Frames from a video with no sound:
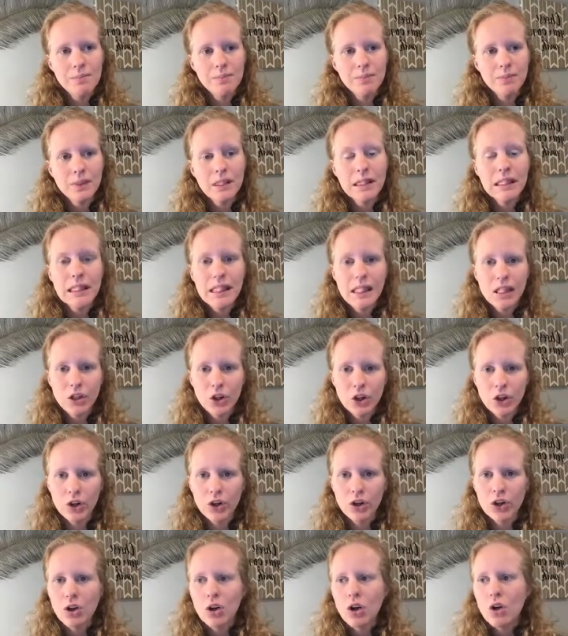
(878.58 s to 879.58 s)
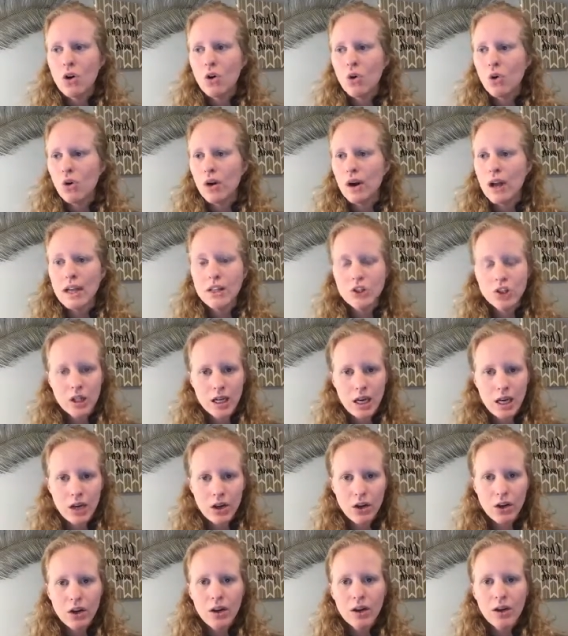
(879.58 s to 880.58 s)
leader or
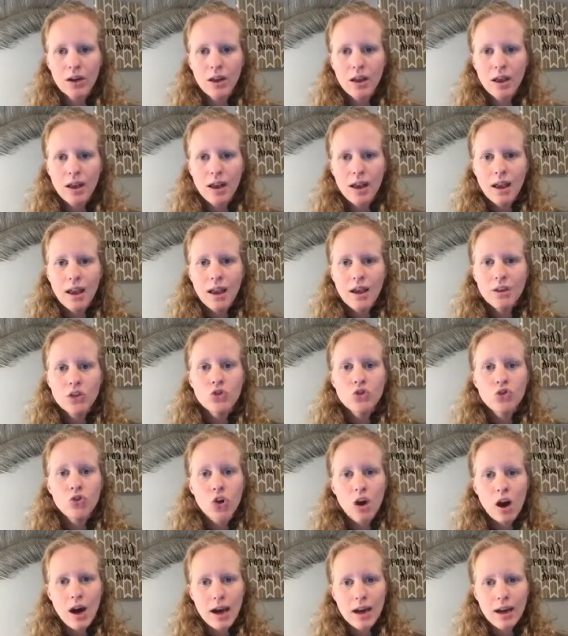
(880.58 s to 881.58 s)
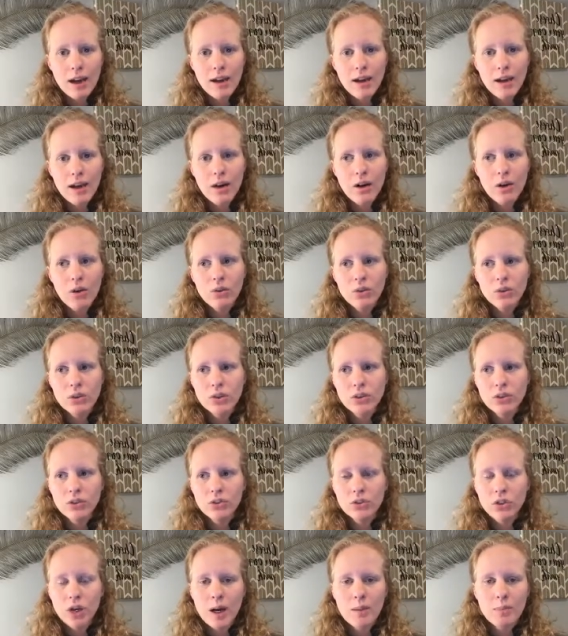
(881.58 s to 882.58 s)
educator, try it out,
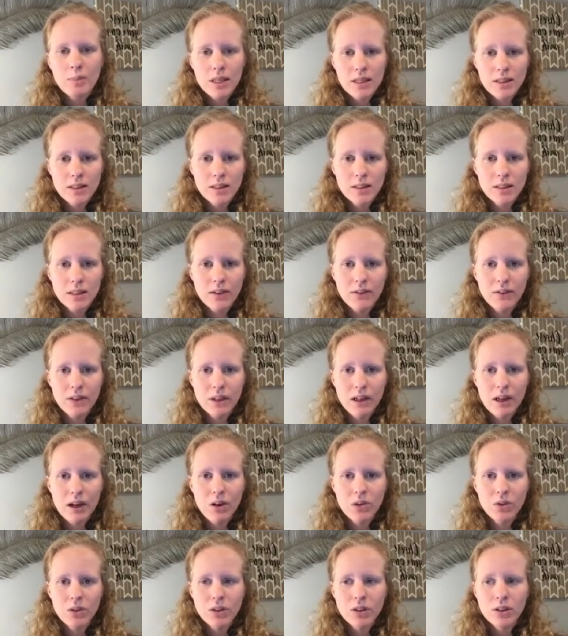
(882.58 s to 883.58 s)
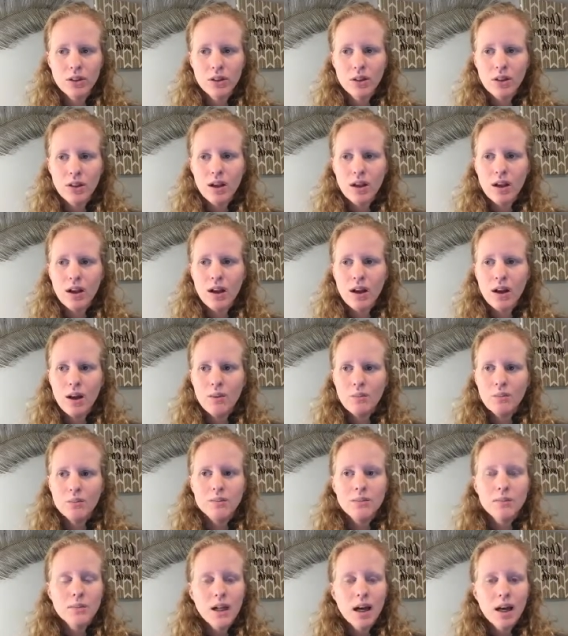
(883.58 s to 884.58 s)
try pieces of it out,
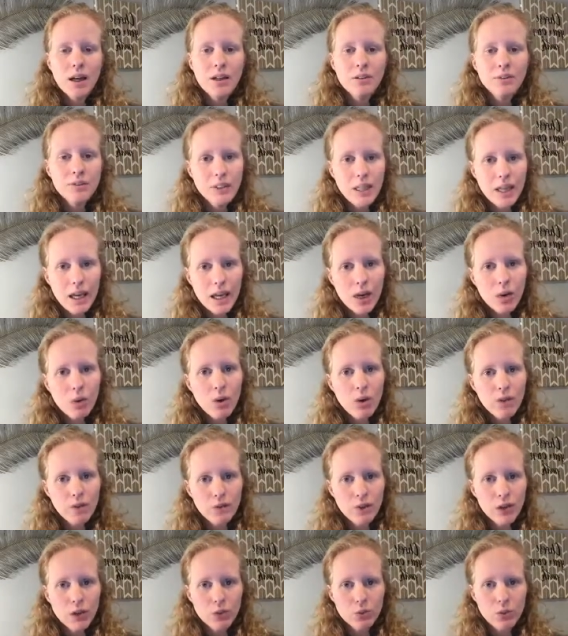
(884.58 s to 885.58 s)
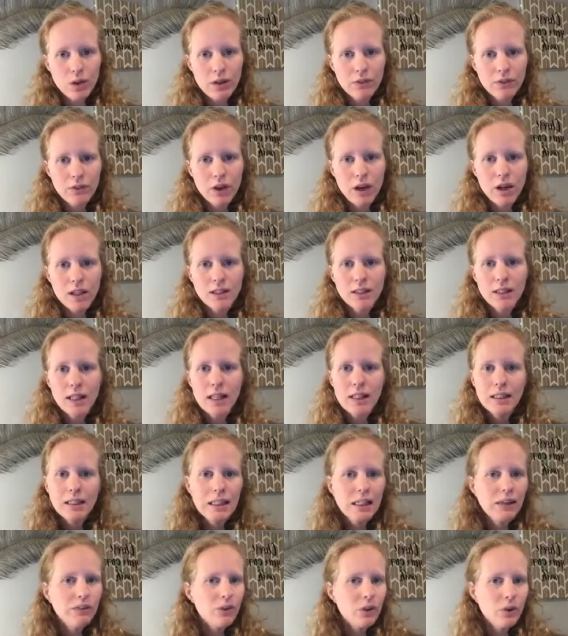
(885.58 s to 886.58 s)
kind of take what feels right for us and
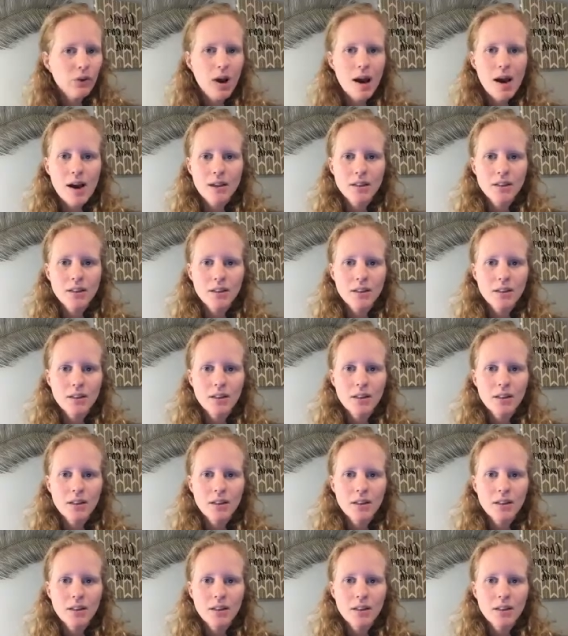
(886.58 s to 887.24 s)
leave the rest.